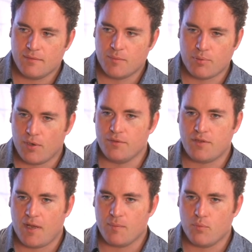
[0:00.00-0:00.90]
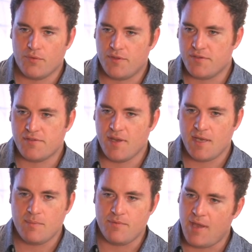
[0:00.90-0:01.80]
the prototype with this
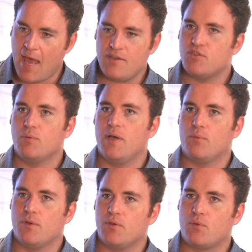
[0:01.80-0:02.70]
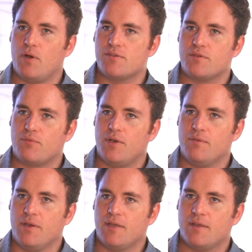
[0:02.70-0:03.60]
name Dashaway written across the front
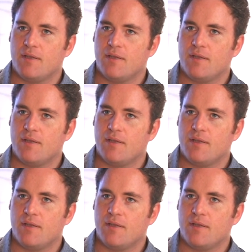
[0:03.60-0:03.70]
of it.